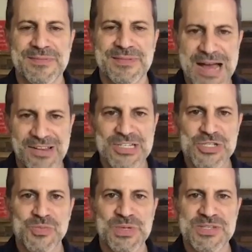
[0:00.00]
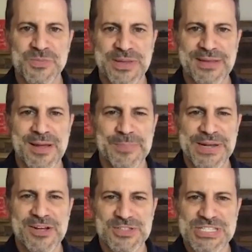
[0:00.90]
college was with a
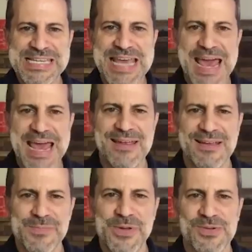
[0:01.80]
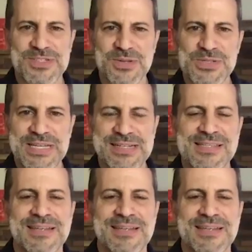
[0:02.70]
company called CA Computer Associates.